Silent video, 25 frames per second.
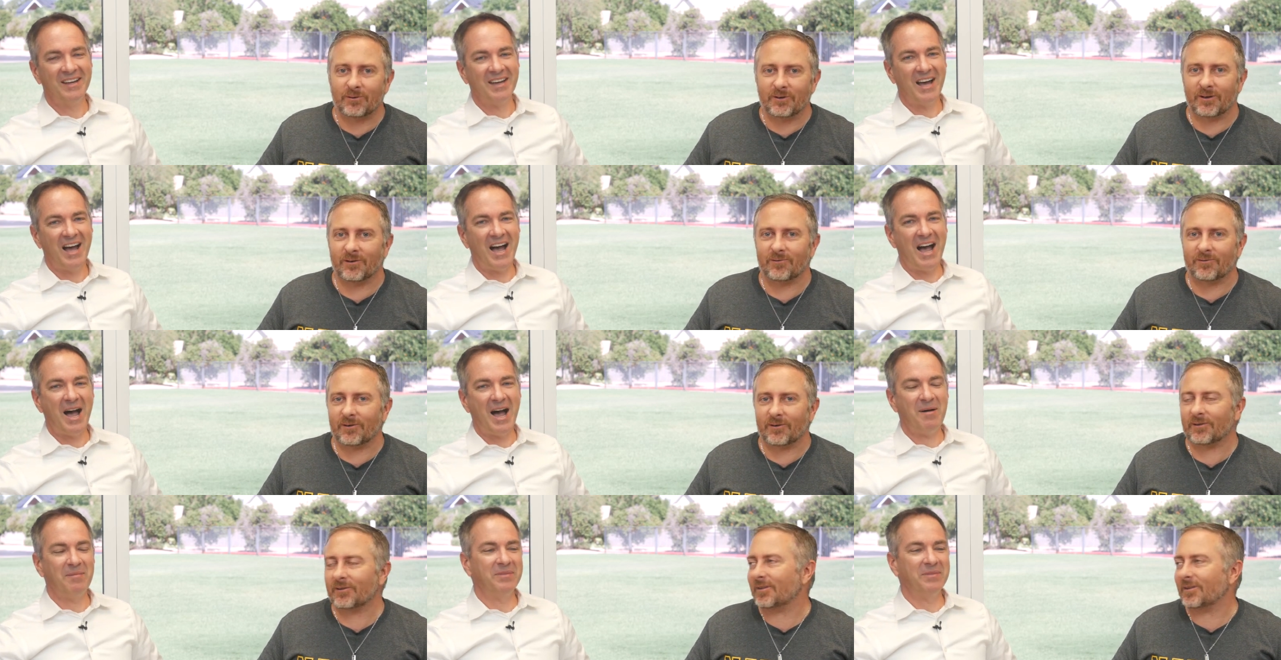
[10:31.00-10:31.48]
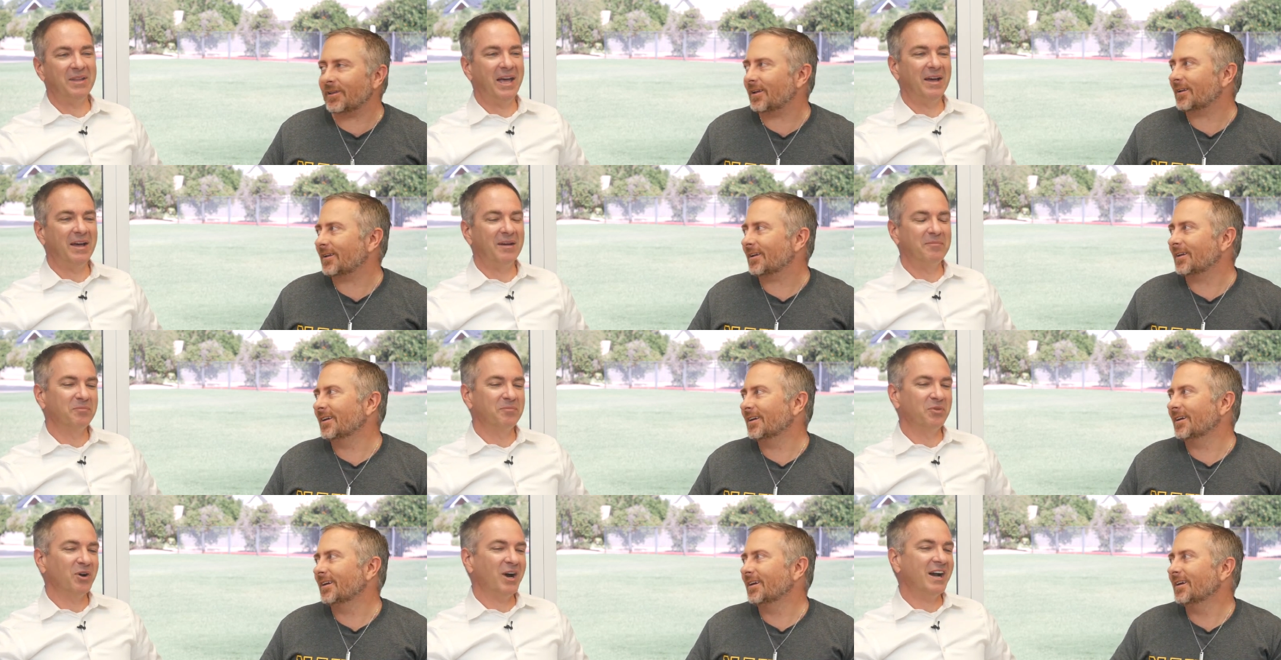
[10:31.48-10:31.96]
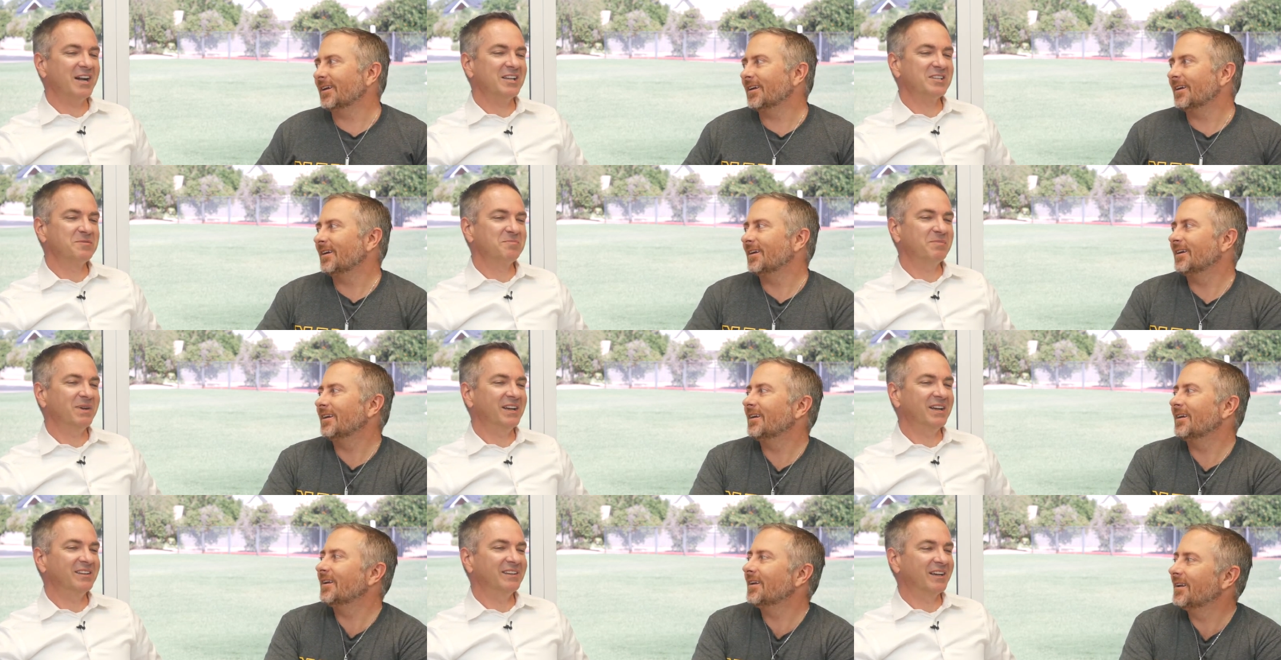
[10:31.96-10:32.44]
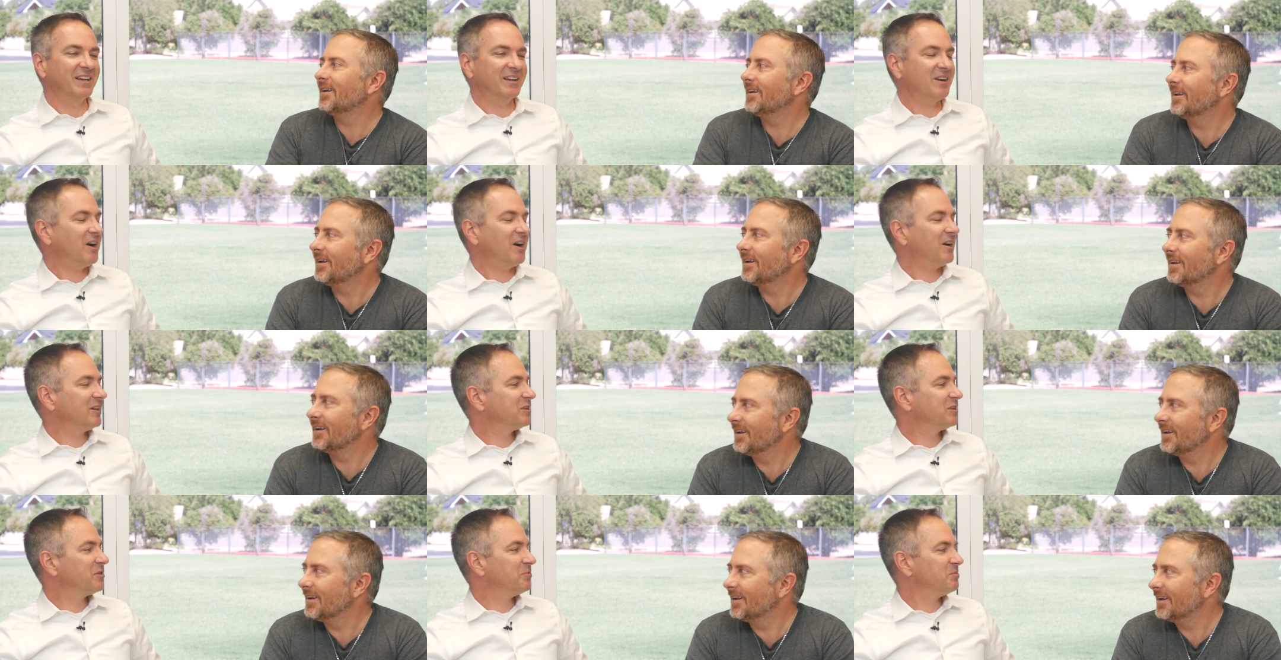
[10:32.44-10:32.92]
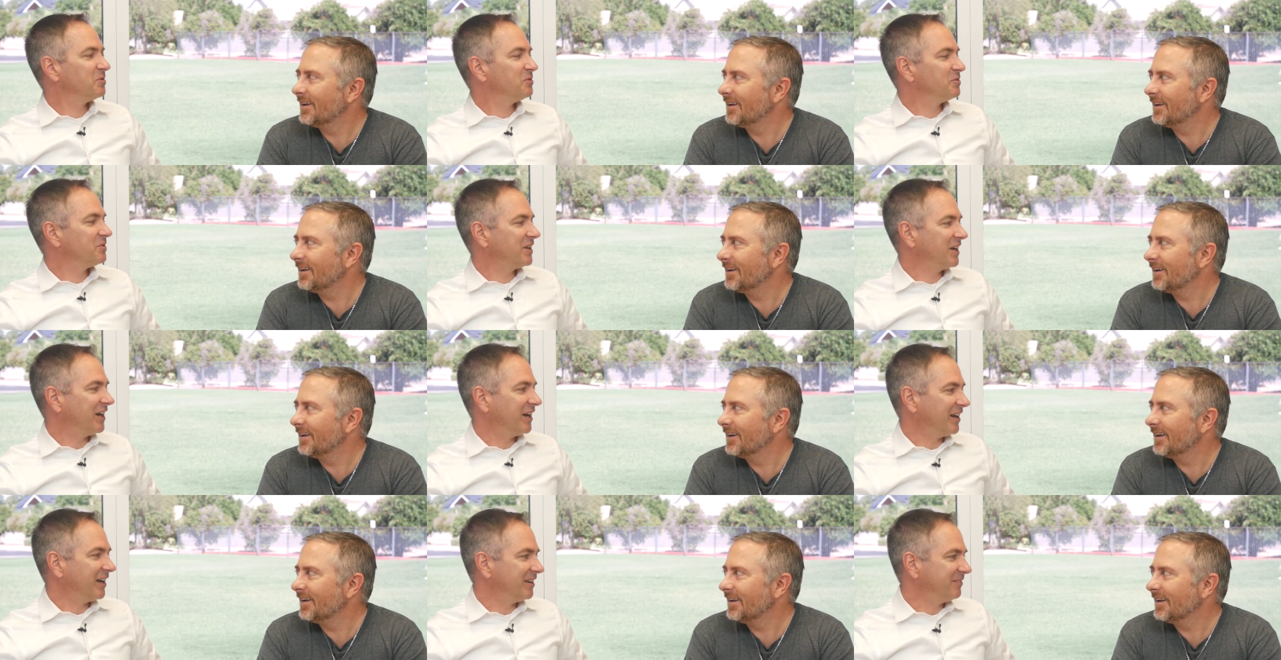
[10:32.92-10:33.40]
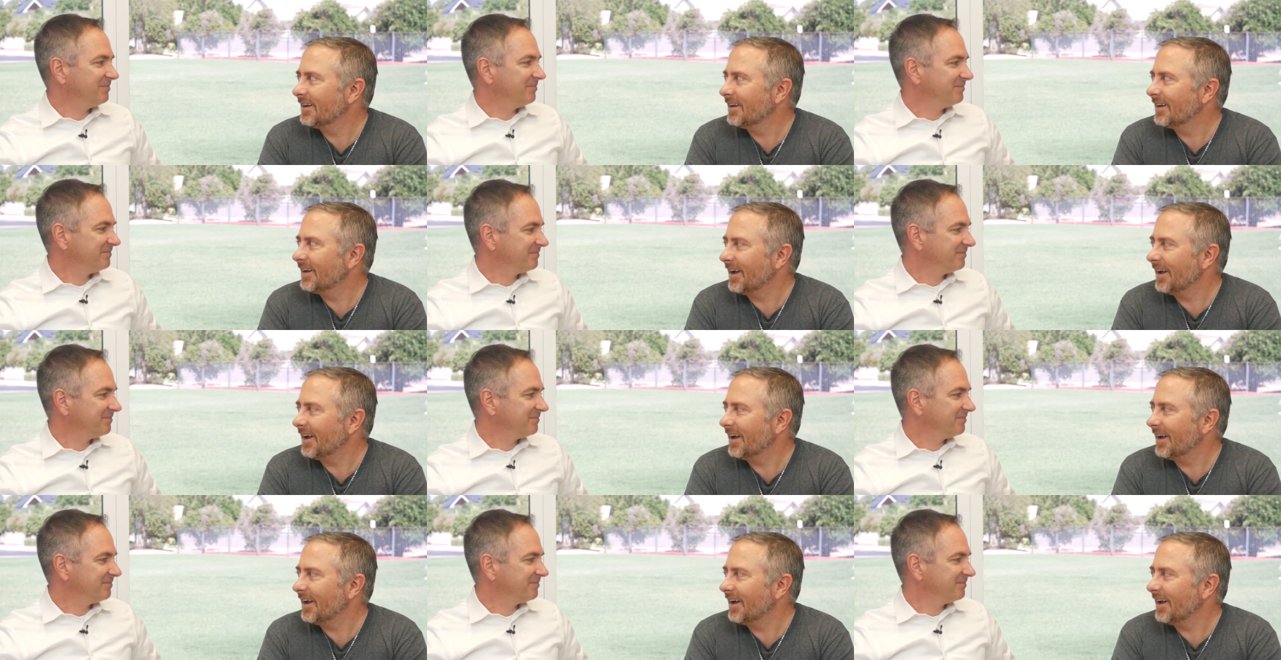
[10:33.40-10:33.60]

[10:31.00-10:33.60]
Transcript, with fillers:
Speaker 1: different. I'm thing. that bridesmaid that caught the bouquet.